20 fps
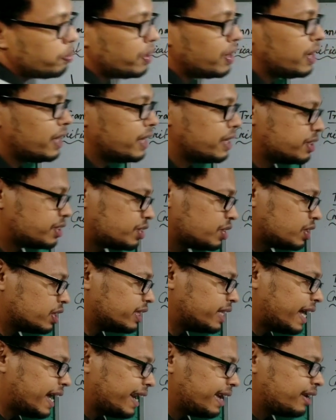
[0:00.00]
be less
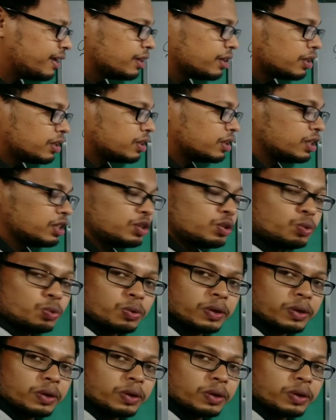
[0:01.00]
than these two